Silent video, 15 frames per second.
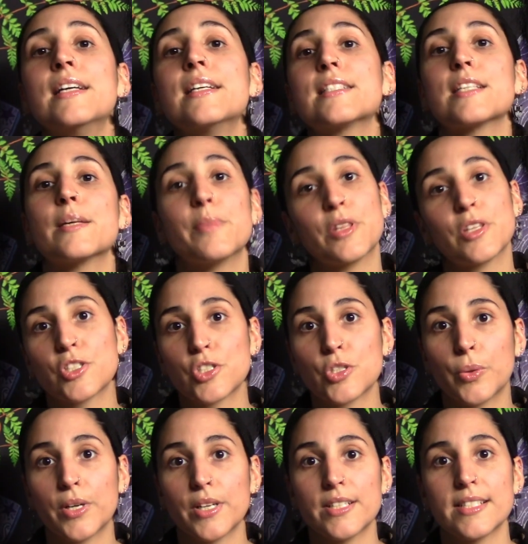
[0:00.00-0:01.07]
Some of the
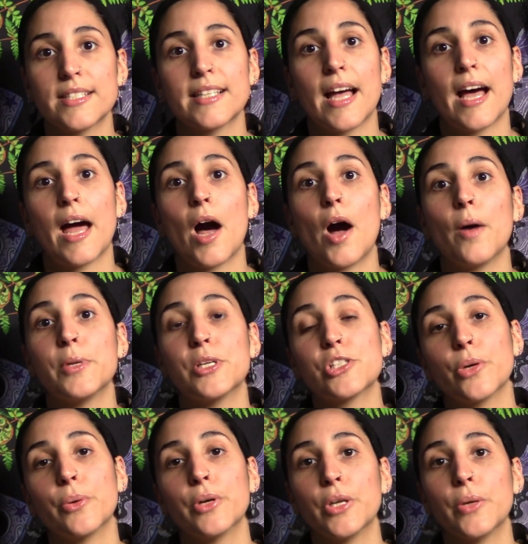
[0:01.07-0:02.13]
stores that I'll be
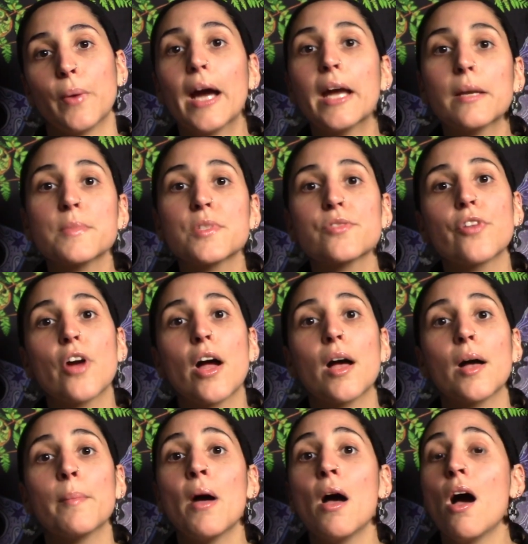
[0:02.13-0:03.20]
showing you items
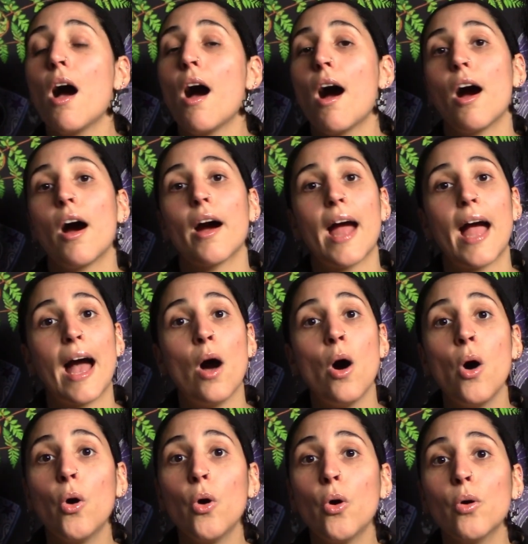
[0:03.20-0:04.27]
from are At
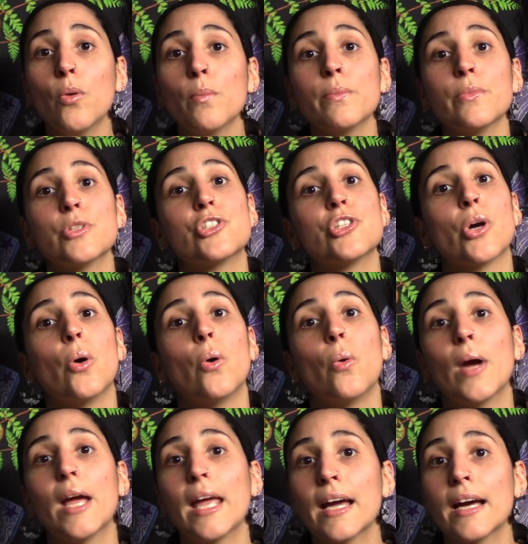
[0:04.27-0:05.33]
Home,
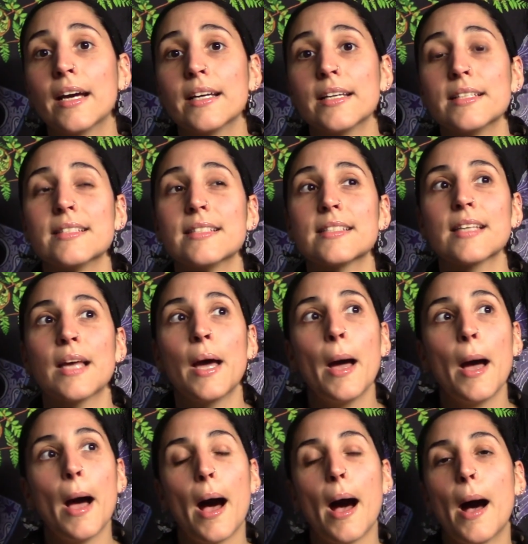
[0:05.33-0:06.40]
Joanns,
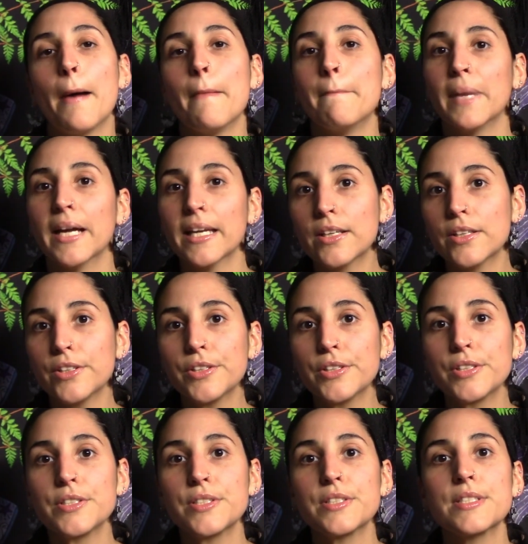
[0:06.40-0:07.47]

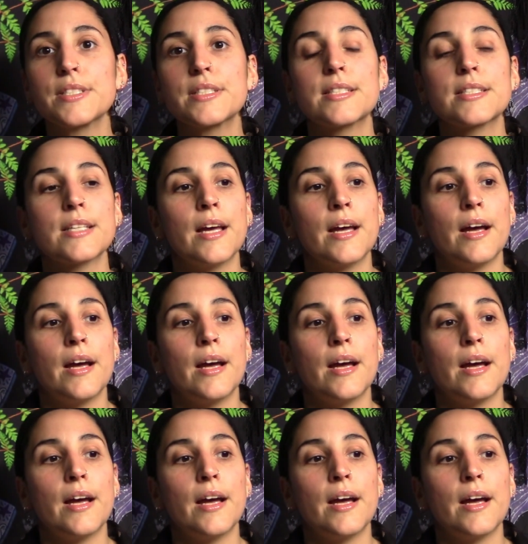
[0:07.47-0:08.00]
Michael's,